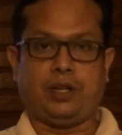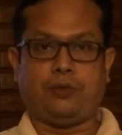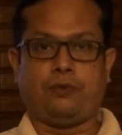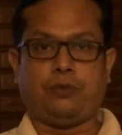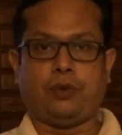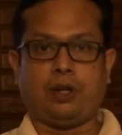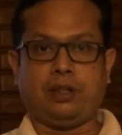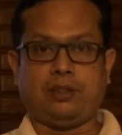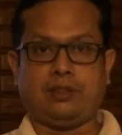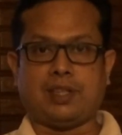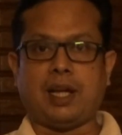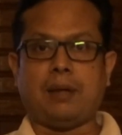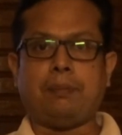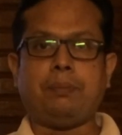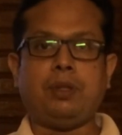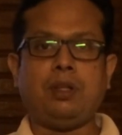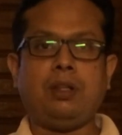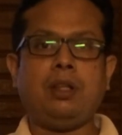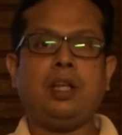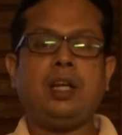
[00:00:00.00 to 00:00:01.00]
For
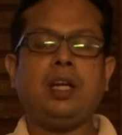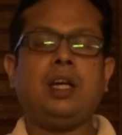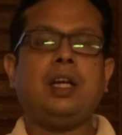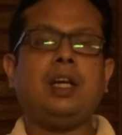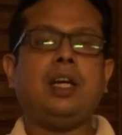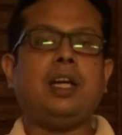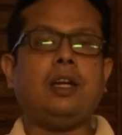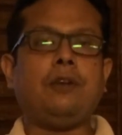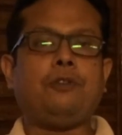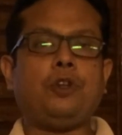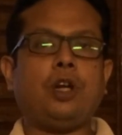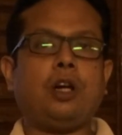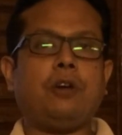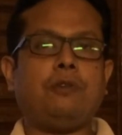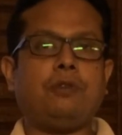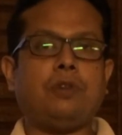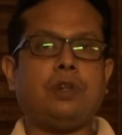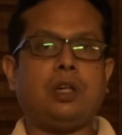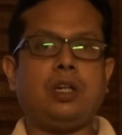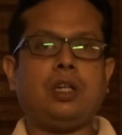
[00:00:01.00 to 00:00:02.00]
example, if you
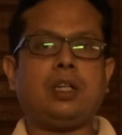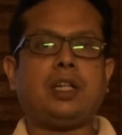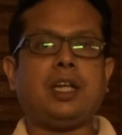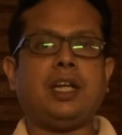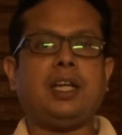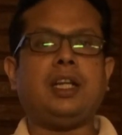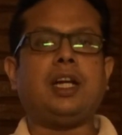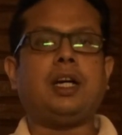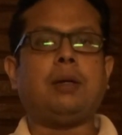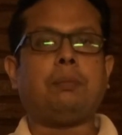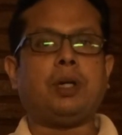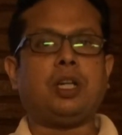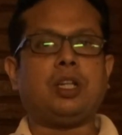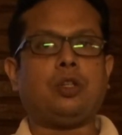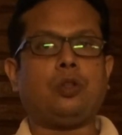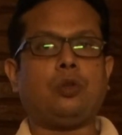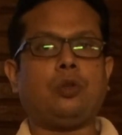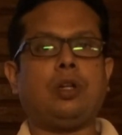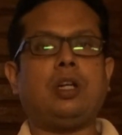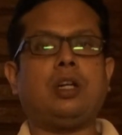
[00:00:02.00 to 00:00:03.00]
have worked in a
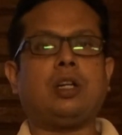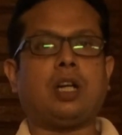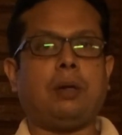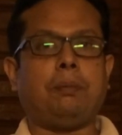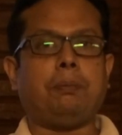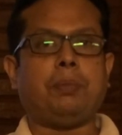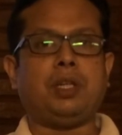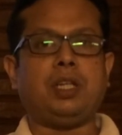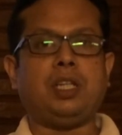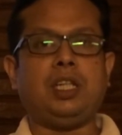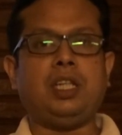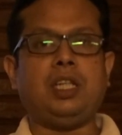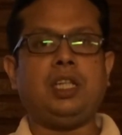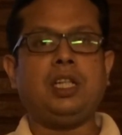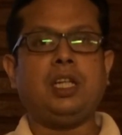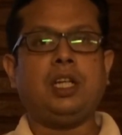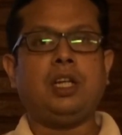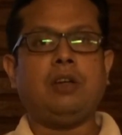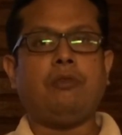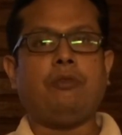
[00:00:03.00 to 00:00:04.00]
particular company
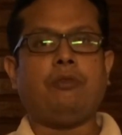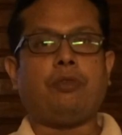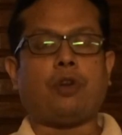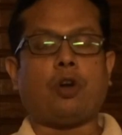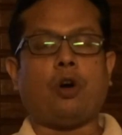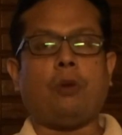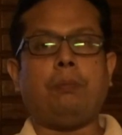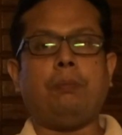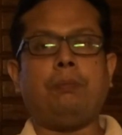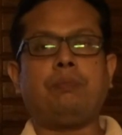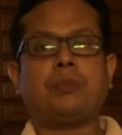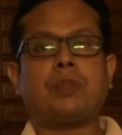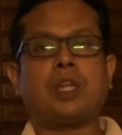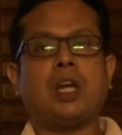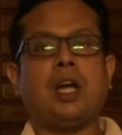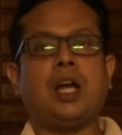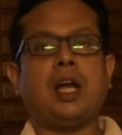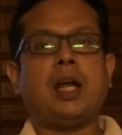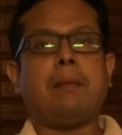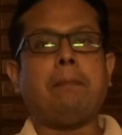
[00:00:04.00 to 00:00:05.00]
from
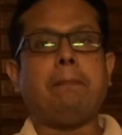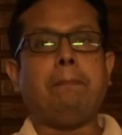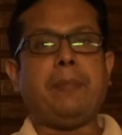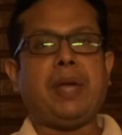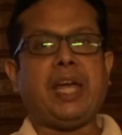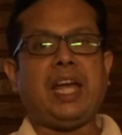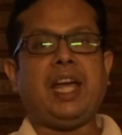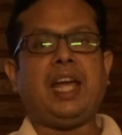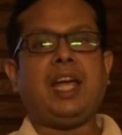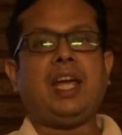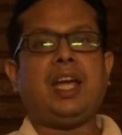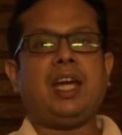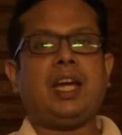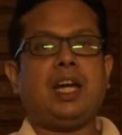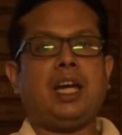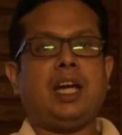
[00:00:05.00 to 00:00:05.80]
May